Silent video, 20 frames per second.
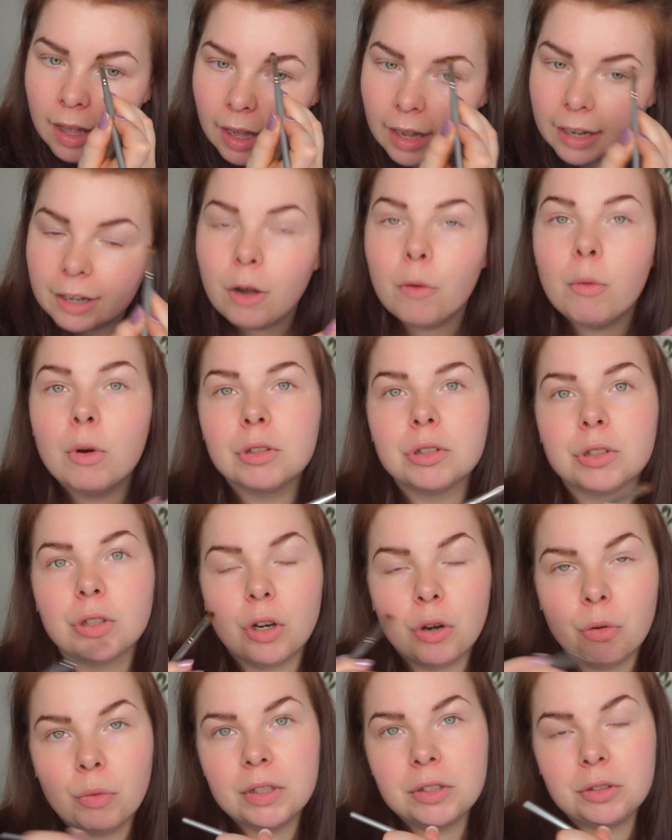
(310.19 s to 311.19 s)
I
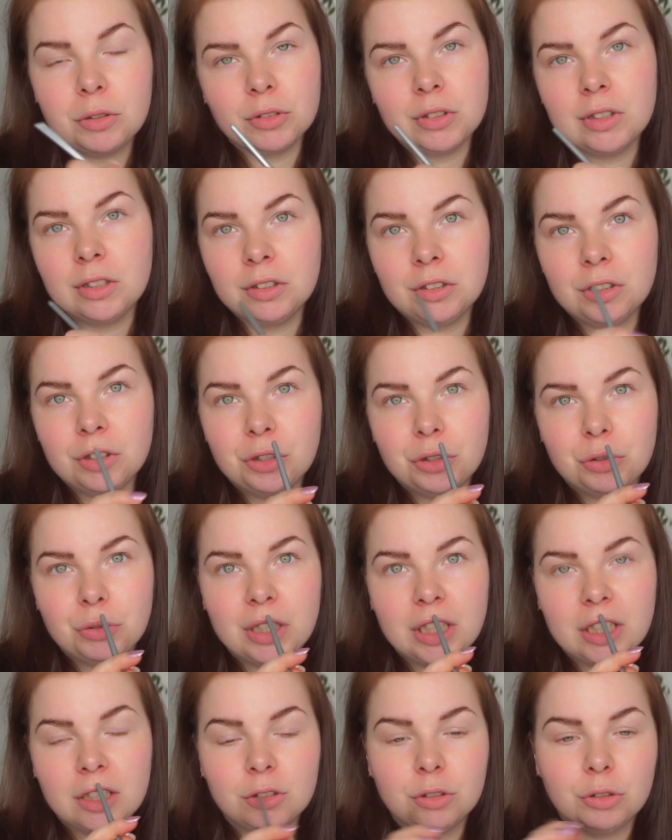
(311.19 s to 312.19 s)
was always using this
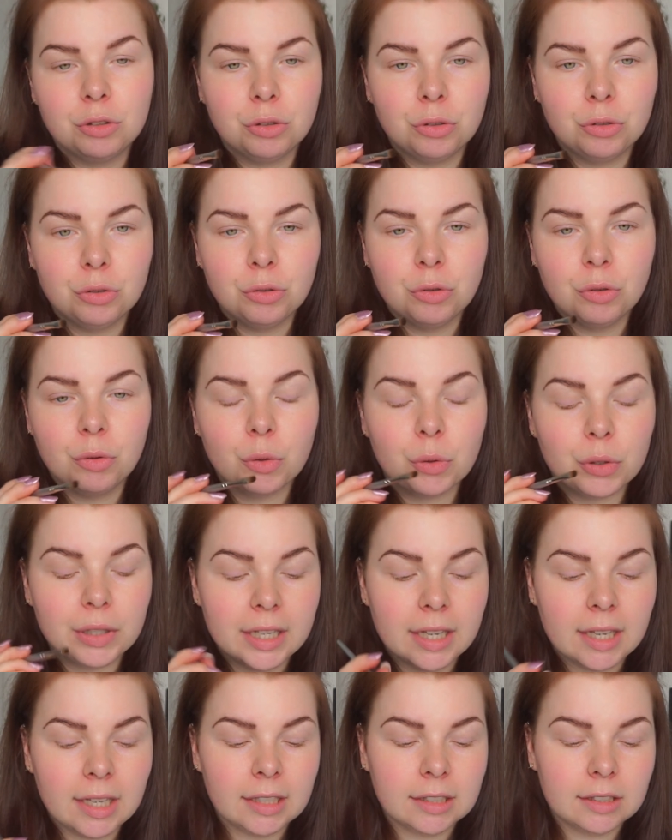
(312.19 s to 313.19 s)
trick to
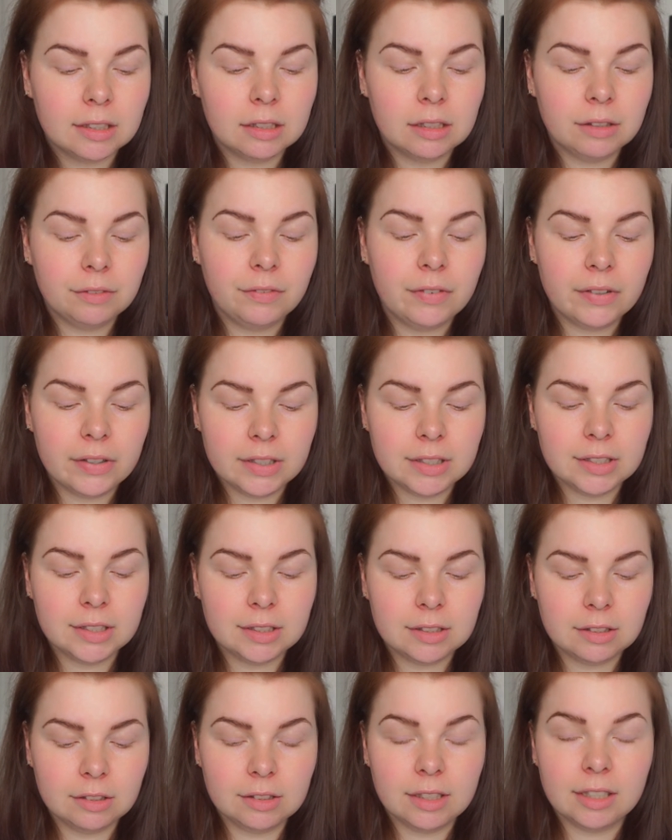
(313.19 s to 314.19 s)
create
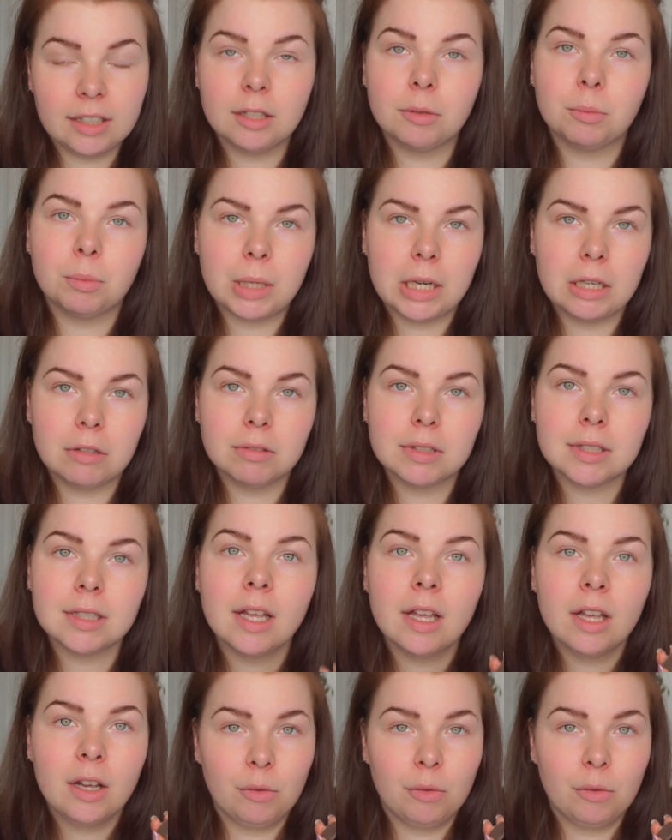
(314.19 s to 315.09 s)
their brows